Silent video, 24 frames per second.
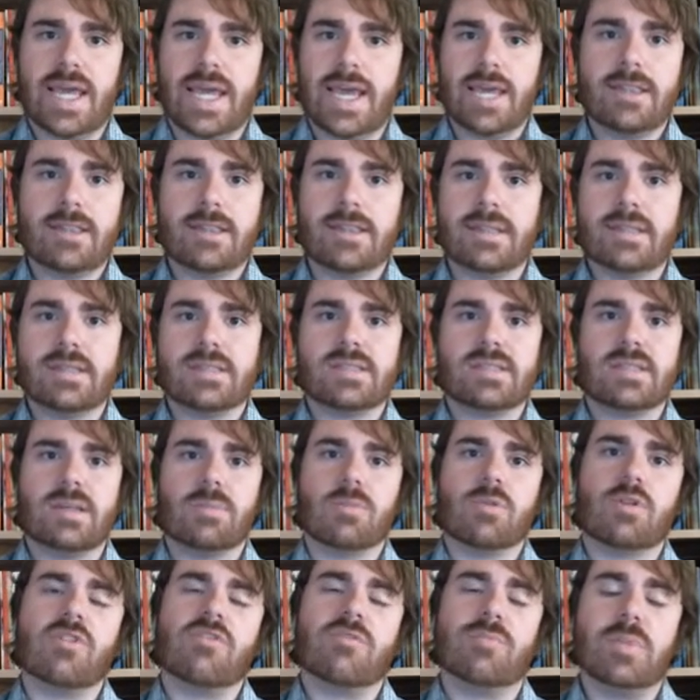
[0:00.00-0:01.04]
endless
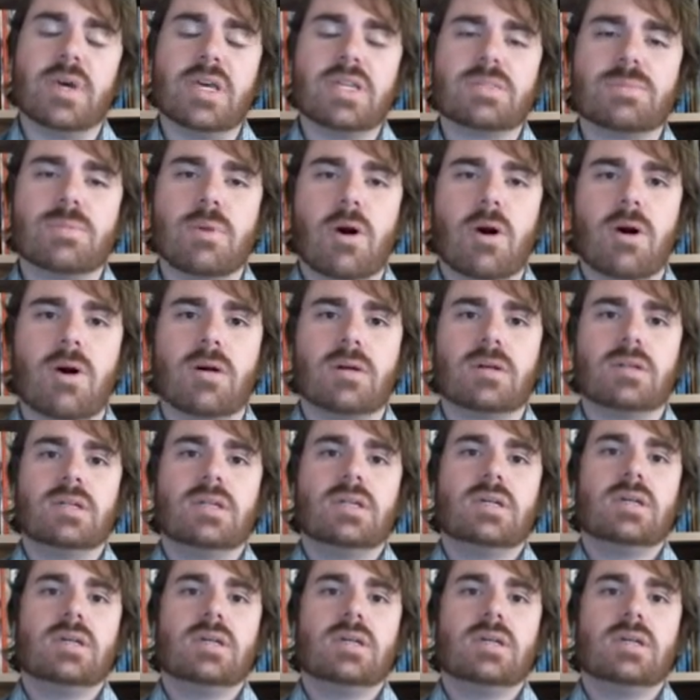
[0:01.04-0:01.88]
summer of baseball.